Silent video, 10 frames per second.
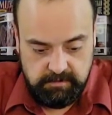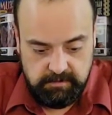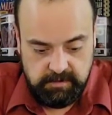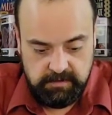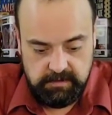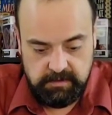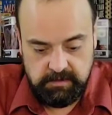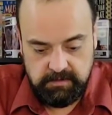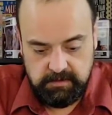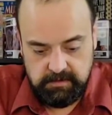This
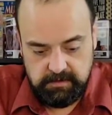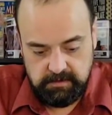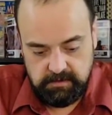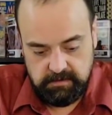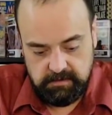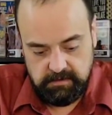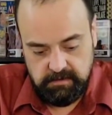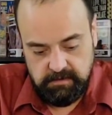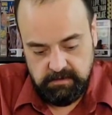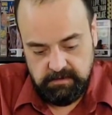is
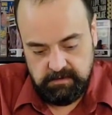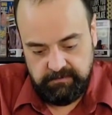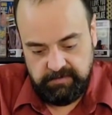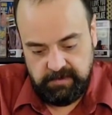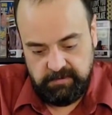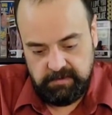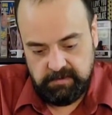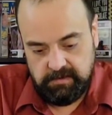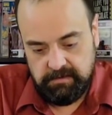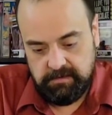some famous
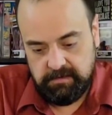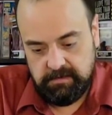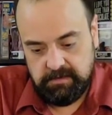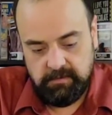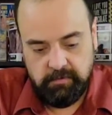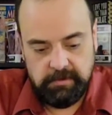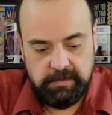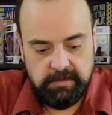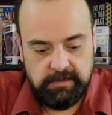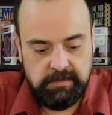art that some
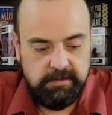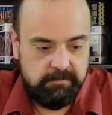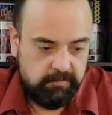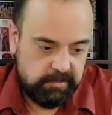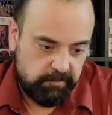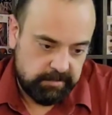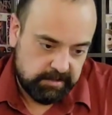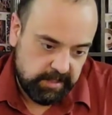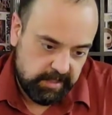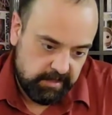would
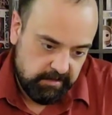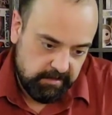say